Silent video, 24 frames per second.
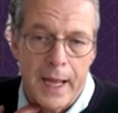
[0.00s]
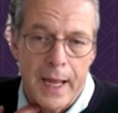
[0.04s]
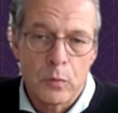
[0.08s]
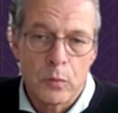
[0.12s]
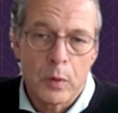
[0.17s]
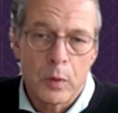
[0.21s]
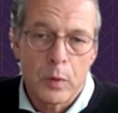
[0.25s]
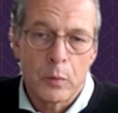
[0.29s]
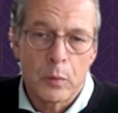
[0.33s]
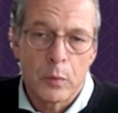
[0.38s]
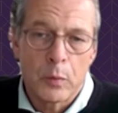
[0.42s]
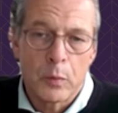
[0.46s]

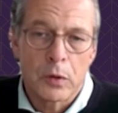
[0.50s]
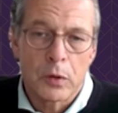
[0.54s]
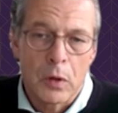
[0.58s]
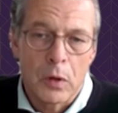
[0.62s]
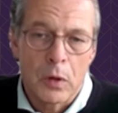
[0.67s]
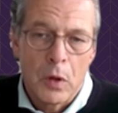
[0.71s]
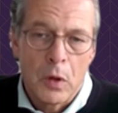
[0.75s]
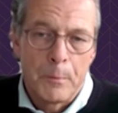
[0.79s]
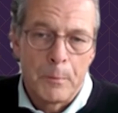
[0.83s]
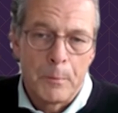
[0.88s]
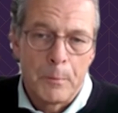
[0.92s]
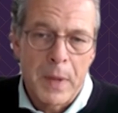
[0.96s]
and we
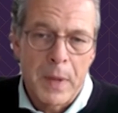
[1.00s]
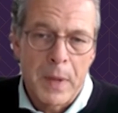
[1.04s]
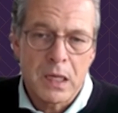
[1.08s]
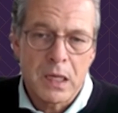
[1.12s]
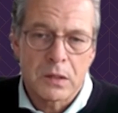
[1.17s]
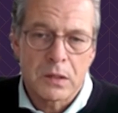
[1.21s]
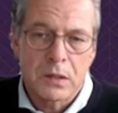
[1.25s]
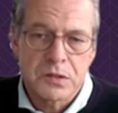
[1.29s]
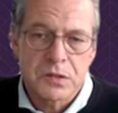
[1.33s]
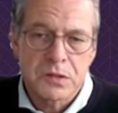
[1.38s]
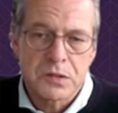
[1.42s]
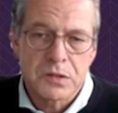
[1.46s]
will
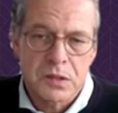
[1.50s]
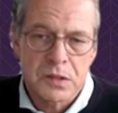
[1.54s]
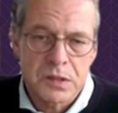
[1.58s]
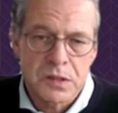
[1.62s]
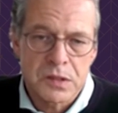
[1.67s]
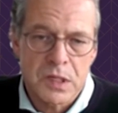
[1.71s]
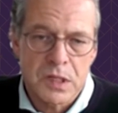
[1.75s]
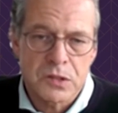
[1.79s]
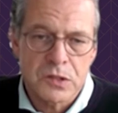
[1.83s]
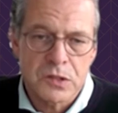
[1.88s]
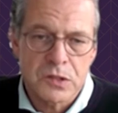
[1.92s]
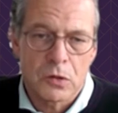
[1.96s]
make it a
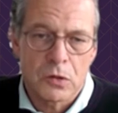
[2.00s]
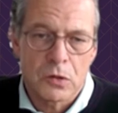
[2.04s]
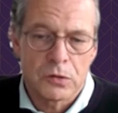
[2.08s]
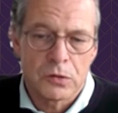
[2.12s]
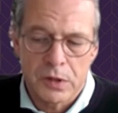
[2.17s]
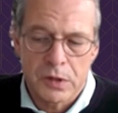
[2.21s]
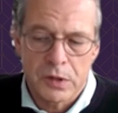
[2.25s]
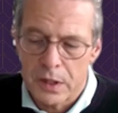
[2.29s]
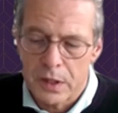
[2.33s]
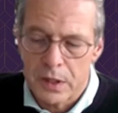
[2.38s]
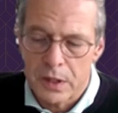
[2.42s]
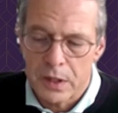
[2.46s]
success
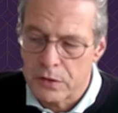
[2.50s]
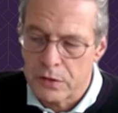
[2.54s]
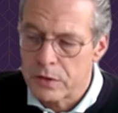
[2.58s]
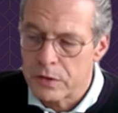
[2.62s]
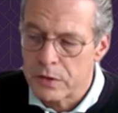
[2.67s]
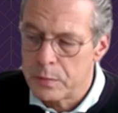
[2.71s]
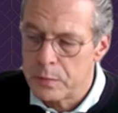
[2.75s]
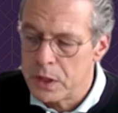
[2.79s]
altogether.